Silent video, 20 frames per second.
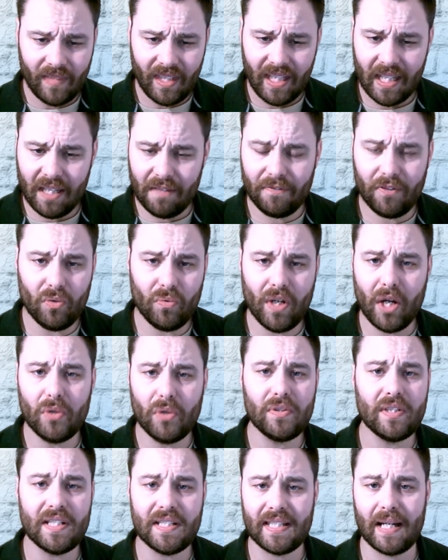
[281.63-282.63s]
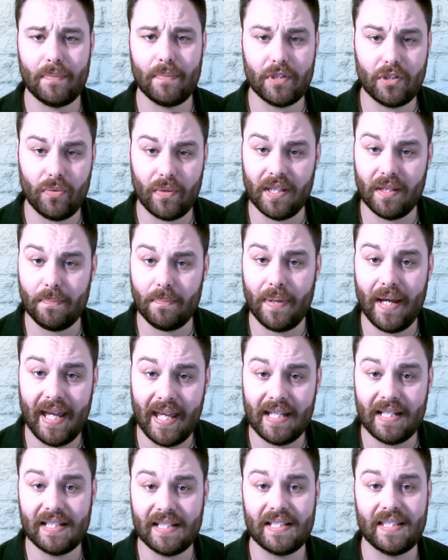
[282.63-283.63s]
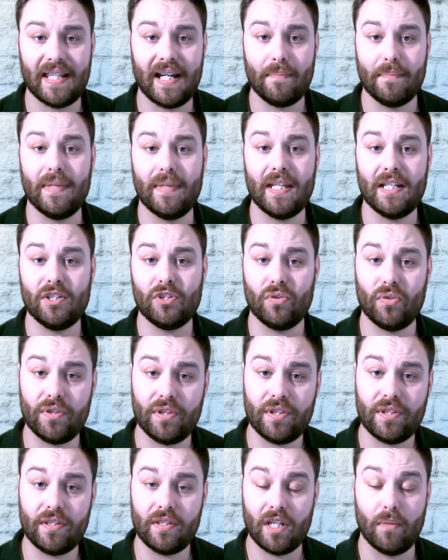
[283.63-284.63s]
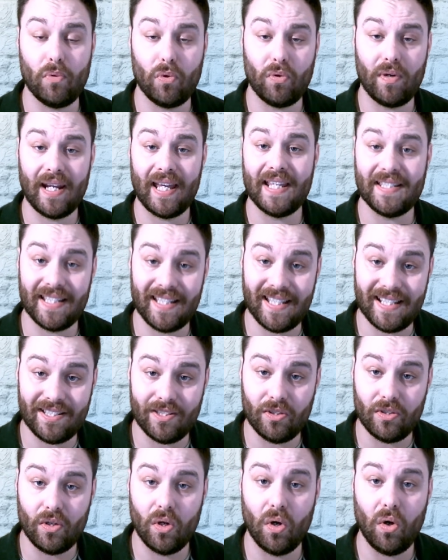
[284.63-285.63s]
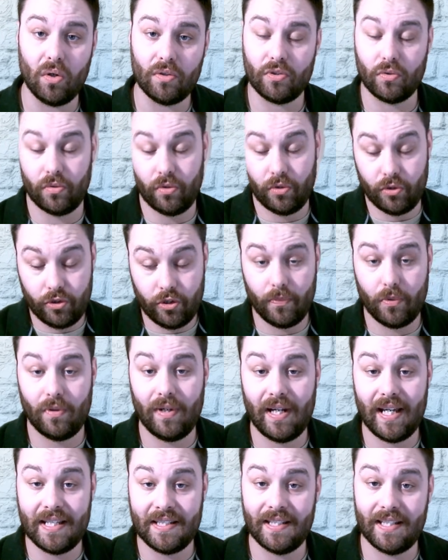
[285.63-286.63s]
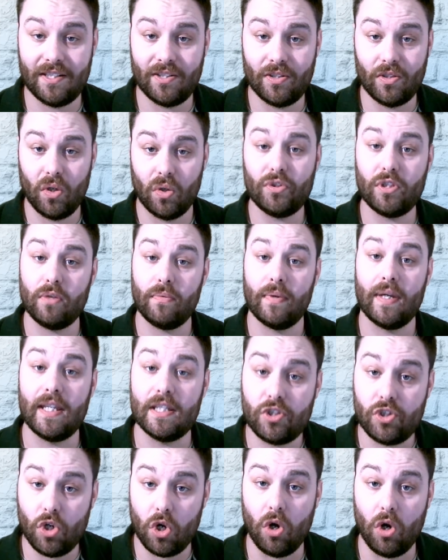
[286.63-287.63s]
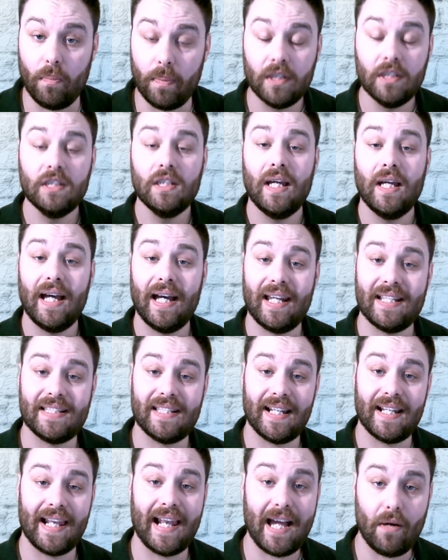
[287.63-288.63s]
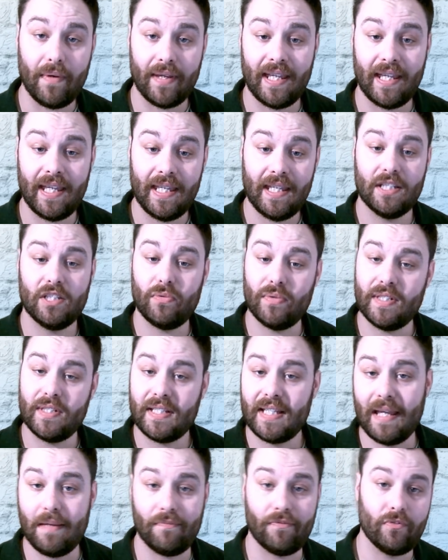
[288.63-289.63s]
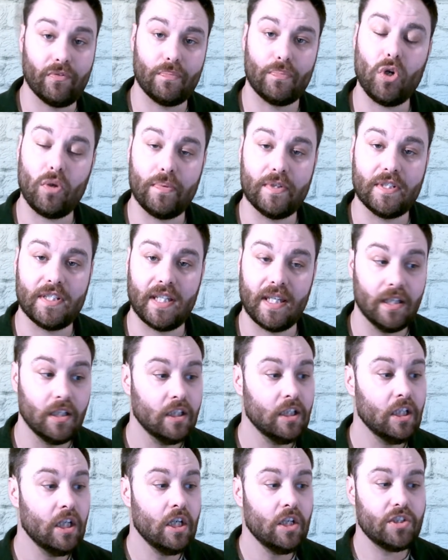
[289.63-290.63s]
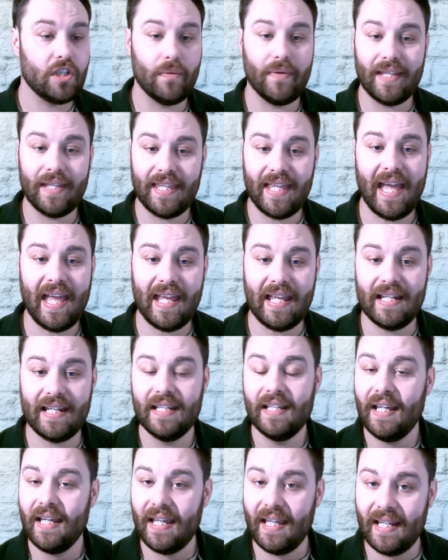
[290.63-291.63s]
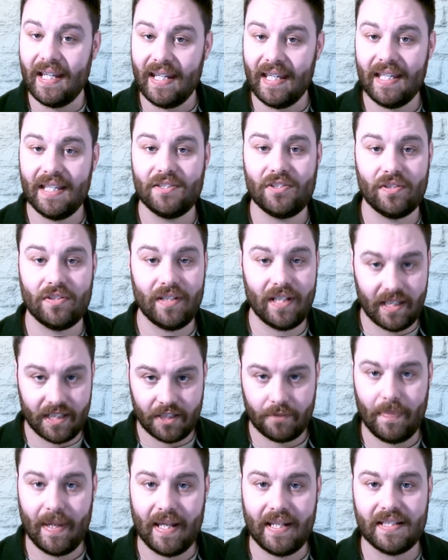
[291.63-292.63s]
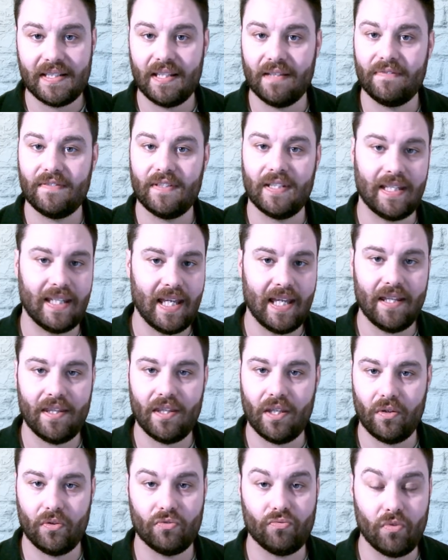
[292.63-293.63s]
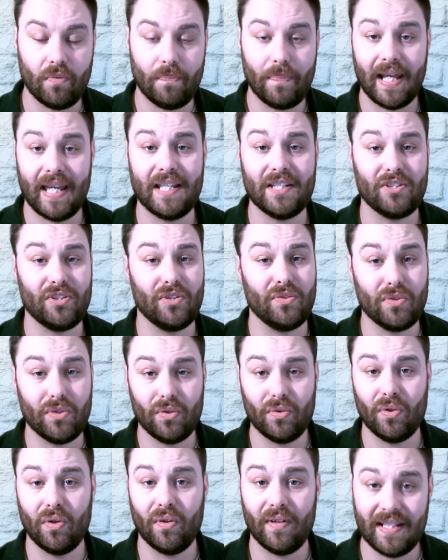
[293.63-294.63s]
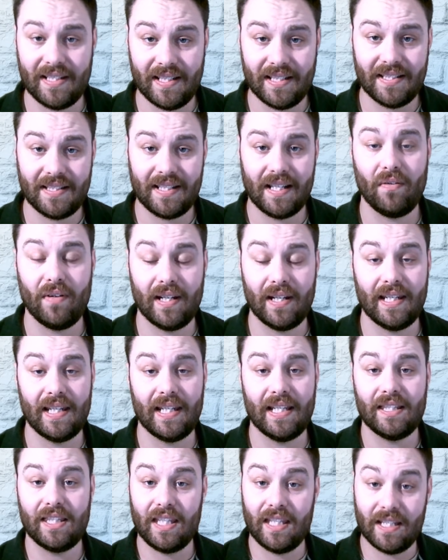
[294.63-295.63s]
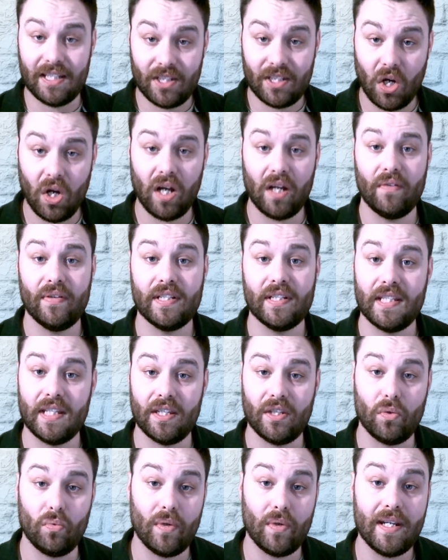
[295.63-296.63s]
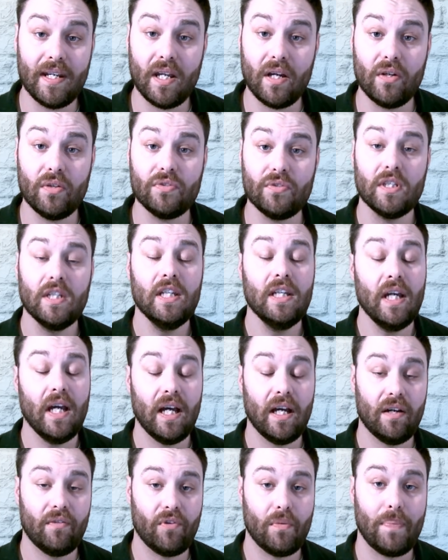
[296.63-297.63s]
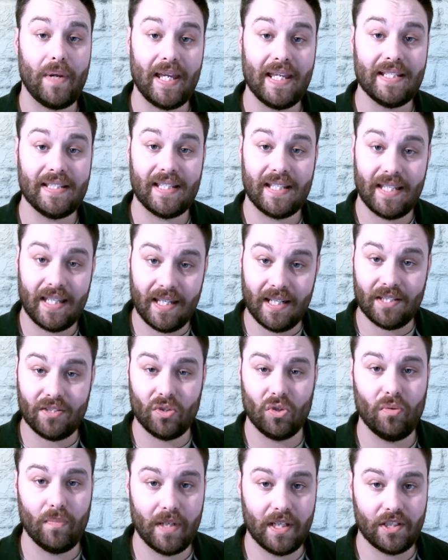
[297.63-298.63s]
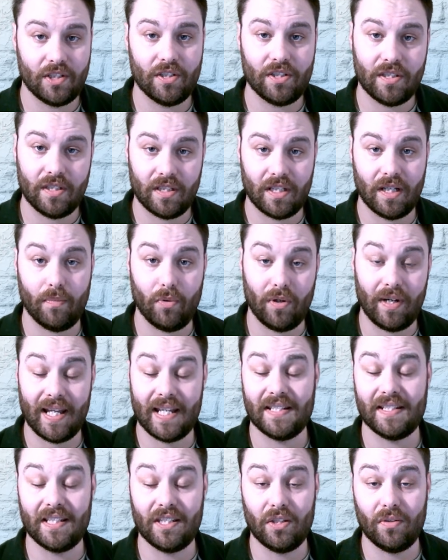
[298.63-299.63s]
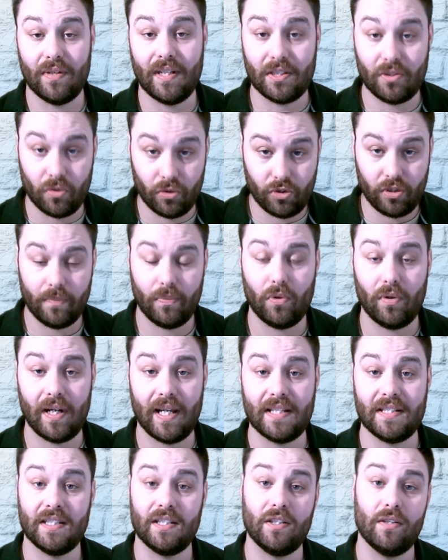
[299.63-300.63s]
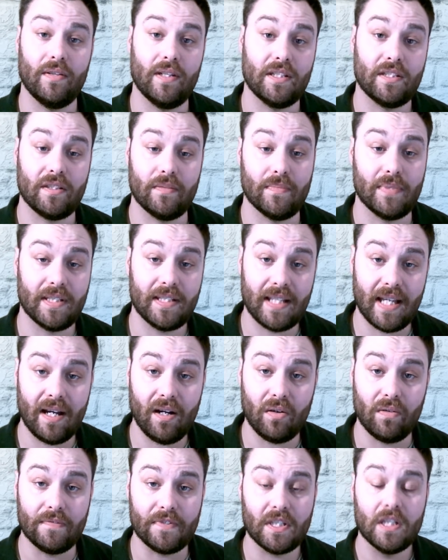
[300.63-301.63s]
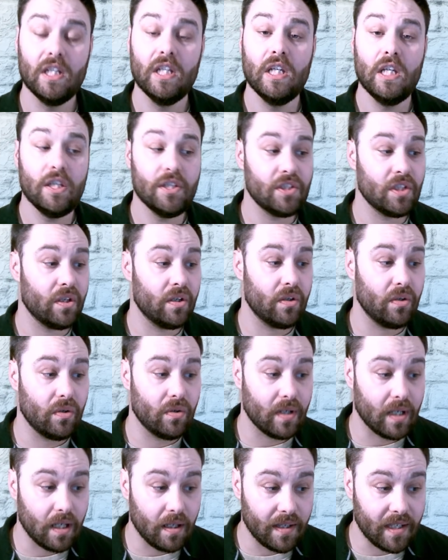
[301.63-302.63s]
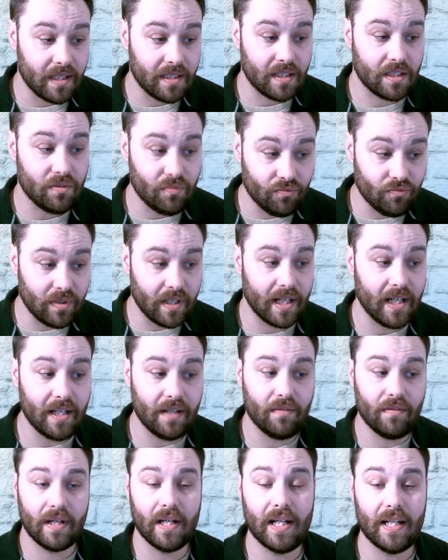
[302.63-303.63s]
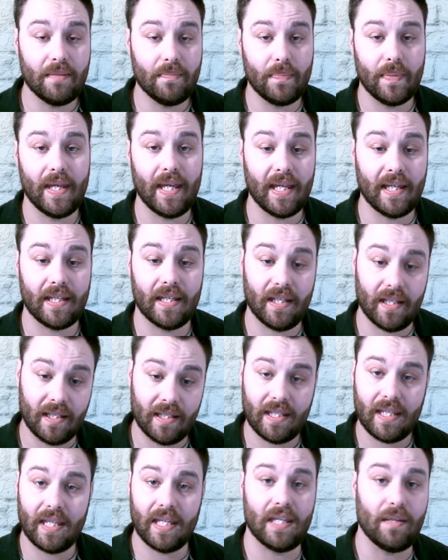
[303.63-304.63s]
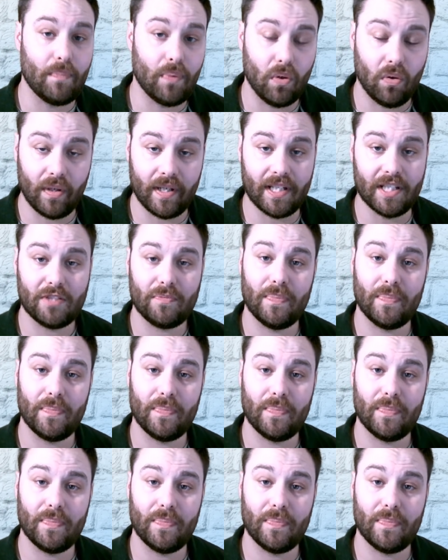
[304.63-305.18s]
If you notice that between the panes, that means your double glazing is not, or your triple glazing is not doing its job, and it's allowing heat to escape from the property. So again, it isn't expensive to get those replaced. You do not necessarily need the entirety of the windows replacing. It is normally just the double glazing units or triple glazing units themselves. So this is really, really big and key points.